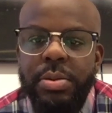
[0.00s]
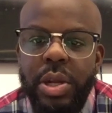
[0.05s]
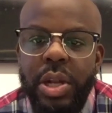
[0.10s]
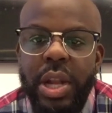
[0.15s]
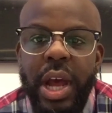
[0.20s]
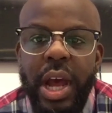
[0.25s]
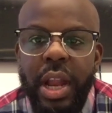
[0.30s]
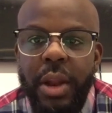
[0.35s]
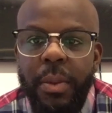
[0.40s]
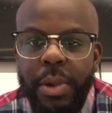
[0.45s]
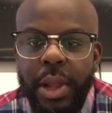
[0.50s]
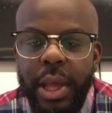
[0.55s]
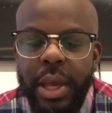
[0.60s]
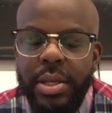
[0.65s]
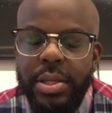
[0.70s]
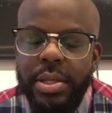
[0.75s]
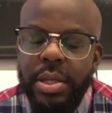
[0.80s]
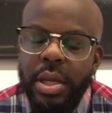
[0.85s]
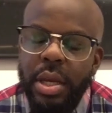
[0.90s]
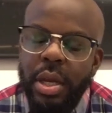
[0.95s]
are not in
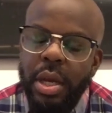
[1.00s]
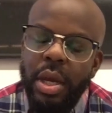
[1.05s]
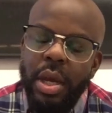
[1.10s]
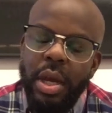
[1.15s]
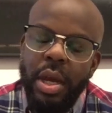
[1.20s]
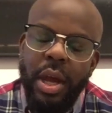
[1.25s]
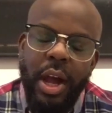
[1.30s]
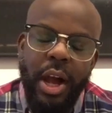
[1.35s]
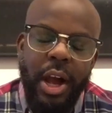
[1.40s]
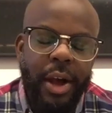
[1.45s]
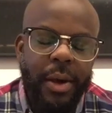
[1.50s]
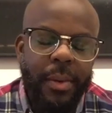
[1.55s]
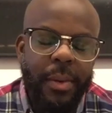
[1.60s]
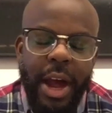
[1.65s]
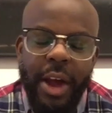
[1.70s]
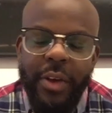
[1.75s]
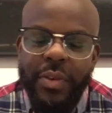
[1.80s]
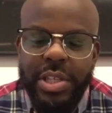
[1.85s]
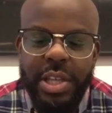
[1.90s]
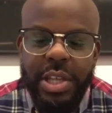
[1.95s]
place.
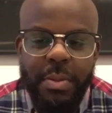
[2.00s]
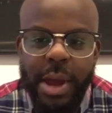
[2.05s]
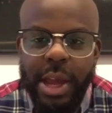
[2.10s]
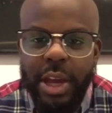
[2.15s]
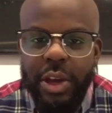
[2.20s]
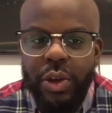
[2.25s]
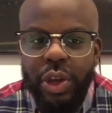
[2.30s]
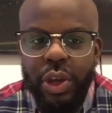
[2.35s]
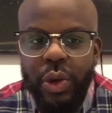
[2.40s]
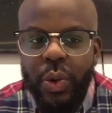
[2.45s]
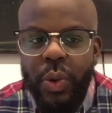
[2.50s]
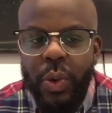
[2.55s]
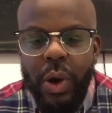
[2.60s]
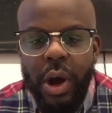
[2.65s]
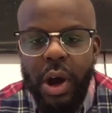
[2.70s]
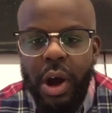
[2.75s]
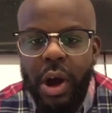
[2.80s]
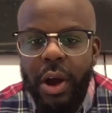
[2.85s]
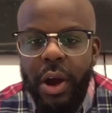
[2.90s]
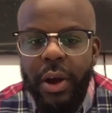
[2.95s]
Obviously, Michael, you
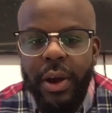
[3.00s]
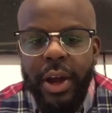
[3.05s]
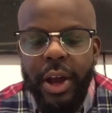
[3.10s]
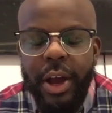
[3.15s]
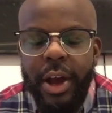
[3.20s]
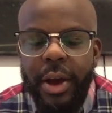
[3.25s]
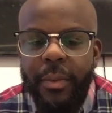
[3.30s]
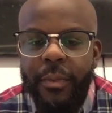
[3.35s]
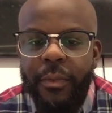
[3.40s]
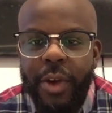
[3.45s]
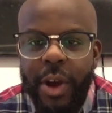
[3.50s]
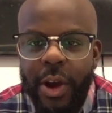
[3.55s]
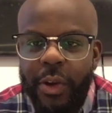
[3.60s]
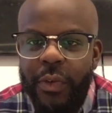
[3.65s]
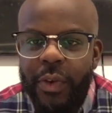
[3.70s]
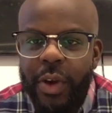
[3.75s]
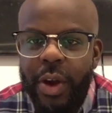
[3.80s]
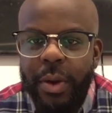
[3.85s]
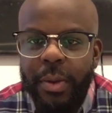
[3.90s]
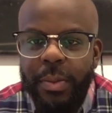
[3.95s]
are very,
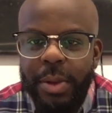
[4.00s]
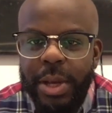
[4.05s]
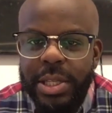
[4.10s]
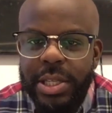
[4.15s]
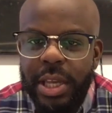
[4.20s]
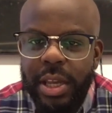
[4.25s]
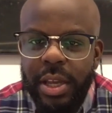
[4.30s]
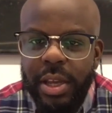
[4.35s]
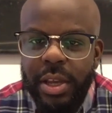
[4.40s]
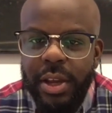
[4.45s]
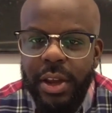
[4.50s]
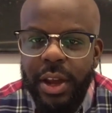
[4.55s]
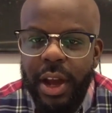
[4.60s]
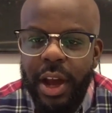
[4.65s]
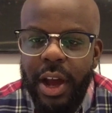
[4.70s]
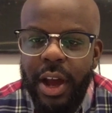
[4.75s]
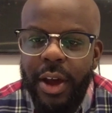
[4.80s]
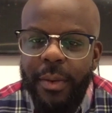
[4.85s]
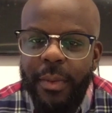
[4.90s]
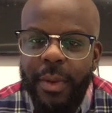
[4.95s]
very busy.
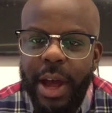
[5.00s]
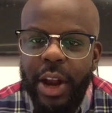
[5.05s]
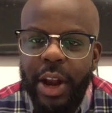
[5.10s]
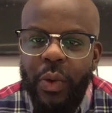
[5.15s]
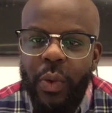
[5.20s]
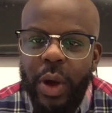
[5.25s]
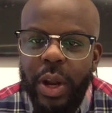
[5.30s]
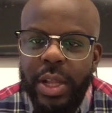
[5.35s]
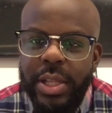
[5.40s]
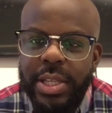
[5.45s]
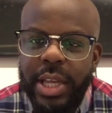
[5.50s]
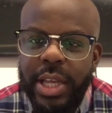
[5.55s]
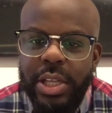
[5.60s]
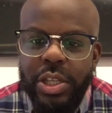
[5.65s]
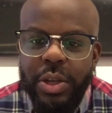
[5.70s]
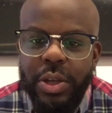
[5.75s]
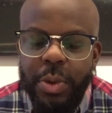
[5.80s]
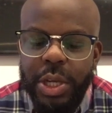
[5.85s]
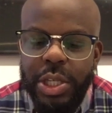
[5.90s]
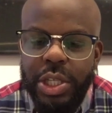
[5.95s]
I don't want to take
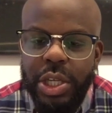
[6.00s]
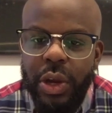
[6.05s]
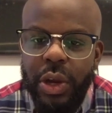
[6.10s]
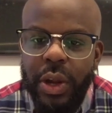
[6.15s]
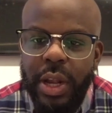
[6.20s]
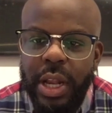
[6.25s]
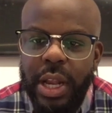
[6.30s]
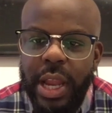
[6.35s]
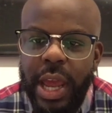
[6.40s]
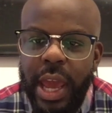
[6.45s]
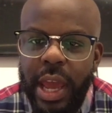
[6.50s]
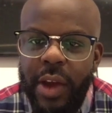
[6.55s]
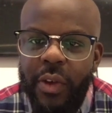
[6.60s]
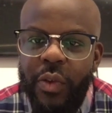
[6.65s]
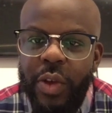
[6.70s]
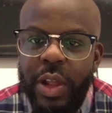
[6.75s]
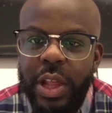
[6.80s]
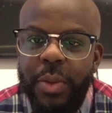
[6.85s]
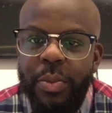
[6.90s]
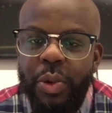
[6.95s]
too much of your day. I
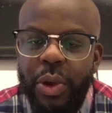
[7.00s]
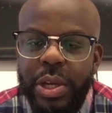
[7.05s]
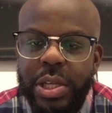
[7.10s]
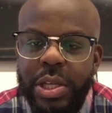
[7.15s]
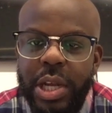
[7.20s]
really appreciate